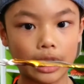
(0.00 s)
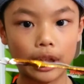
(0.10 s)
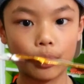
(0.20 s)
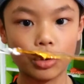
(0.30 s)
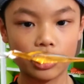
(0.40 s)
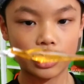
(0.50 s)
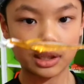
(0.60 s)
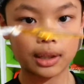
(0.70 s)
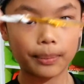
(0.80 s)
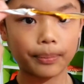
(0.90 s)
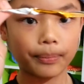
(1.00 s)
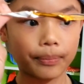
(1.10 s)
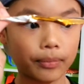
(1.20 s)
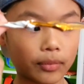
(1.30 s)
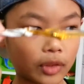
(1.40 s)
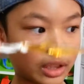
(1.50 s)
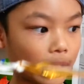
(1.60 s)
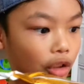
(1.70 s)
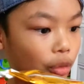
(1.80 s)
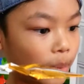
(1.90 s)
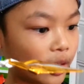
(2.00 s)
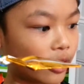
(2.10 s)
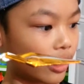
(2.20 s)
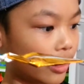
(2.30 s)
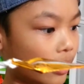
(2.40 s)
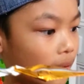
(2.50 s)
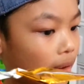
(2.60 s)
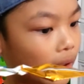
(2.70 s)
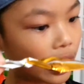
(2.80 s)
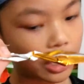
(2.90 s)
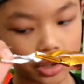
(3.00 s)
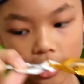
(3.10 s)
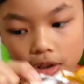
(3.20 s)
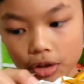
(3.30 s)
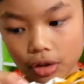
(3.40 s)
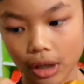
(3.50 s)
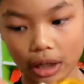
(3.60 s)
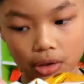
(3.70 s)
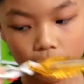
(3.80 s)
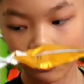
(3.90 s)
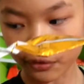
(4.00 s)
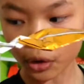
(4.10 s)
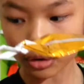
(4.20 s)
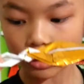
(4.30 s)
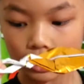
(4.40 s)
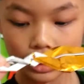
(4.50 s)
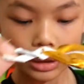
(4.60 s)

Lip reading: it was a little bit harder than actual foil.